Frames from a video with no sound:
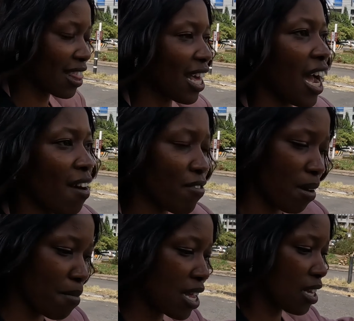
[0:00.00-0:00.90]
they, they have
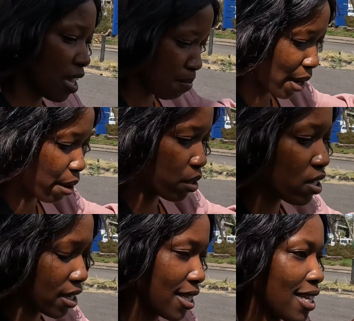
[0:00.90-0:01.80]
the main Kibra,
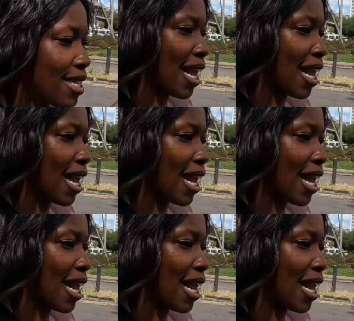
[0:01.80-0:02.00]
which is the